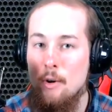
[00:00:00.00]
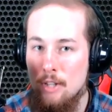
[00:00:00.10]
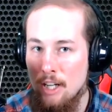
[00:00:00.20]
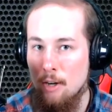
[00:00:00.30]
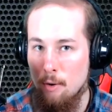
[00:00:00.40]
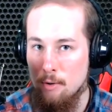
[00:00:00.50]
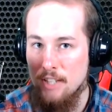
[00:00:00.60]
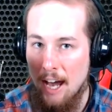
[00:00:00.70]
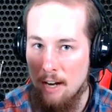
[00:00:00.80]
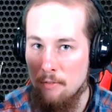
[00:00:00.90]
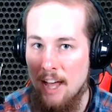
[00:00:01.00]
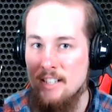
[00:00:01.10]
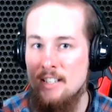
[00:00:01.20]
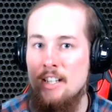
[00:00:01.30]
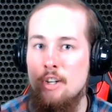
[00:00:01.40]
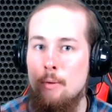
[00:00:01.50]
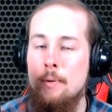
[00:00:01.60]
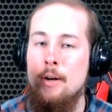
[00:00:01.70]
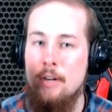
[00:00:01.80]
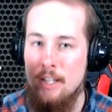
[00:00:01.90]
years out of that 10 year
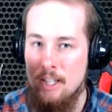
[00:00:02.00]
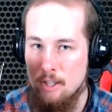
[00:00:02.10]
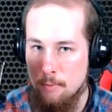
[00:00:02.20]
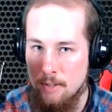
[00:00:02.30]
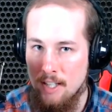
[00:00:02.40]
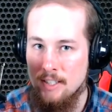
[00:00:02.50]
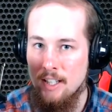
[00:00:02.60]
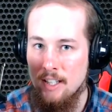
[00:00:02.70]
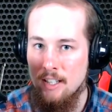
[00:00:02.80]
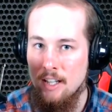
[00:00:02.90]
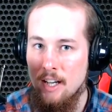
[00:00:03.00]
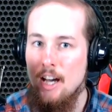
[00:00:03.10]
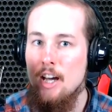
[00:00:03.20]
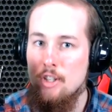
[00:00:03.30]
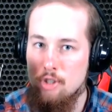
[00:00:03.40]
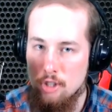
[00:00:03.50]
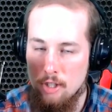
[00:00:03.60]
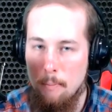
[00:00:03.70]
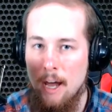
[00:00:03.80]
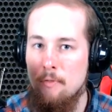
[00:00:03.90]
period he's predicting just
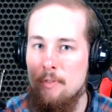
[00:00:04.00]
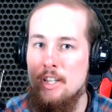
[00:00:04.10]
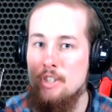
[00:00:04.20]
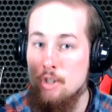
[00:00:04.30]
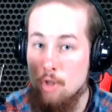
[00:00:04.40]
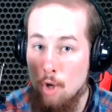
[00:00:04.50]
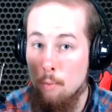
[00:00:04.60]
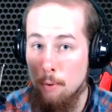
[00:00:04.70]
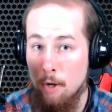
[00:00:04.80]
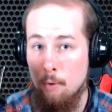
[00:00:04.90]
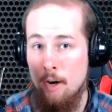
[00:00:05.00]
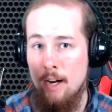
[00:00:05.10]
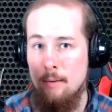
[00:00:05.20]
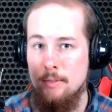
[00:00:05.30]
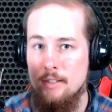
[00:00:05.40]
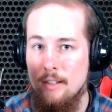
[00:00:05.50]
to pay off these two programs.